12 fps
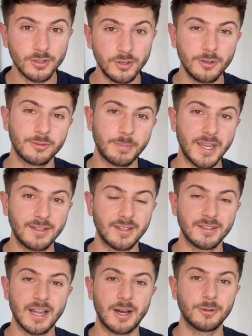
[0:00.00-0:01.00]
new
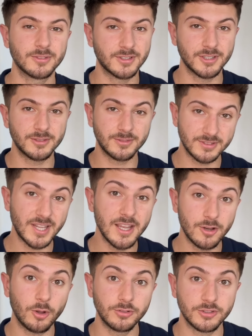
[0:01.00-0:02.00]
spaces now to
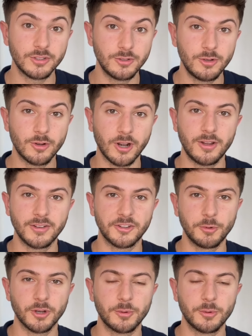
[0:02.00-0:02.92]
take on two new clients to work